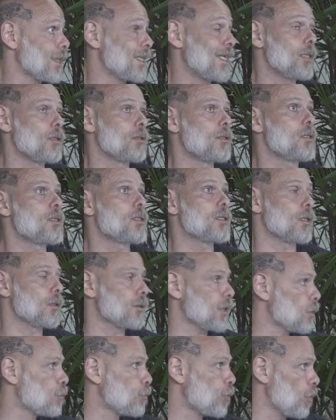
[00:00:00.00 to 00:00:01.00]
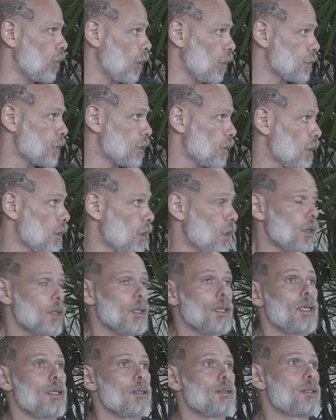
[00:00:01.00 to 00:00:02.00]
Get decent at pull-ups,
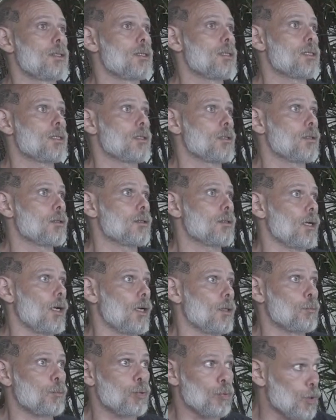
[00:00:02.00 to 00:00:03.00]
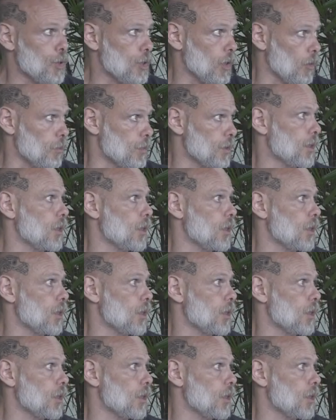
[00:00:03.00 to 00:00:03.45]
get decent at push-ups,